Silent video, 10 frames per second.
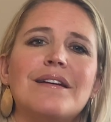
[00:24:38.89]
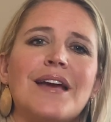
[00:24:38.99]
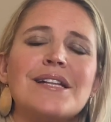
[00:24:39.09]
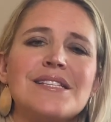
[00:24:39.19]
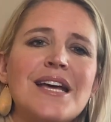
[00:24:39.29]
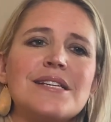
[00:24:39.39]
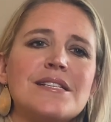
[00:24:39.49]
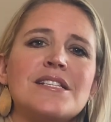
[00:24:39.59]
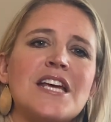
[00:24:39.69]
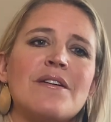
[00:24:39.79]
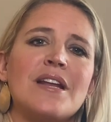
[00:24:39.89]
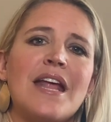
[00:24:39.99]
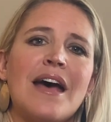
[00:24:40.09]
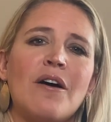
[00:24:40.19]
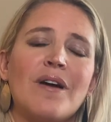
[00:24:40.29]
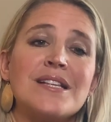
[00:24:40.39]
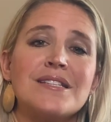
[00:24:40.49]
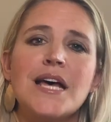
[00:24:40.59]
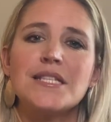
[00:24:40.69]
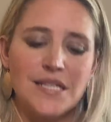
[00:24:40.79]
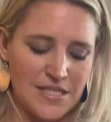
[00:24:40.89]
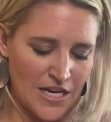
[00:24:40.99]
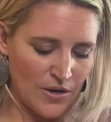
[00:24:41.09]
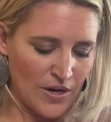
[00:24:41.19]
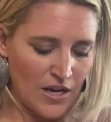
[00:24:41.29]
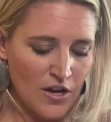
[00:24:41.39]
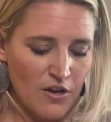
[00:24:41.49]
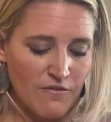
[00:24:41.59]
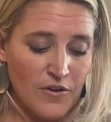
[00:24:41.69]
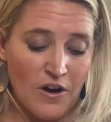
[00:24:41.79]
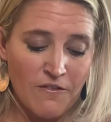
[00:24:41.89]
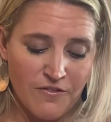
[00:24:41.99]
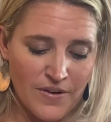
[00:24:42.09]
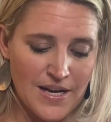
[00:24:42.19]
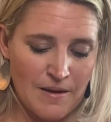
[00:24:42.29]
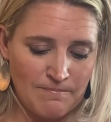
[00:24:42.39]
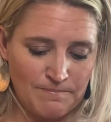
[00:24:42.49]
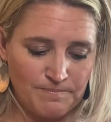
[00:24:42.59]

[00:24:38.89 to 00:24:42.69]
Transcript: It's necessary now. It's necessary for our freedom.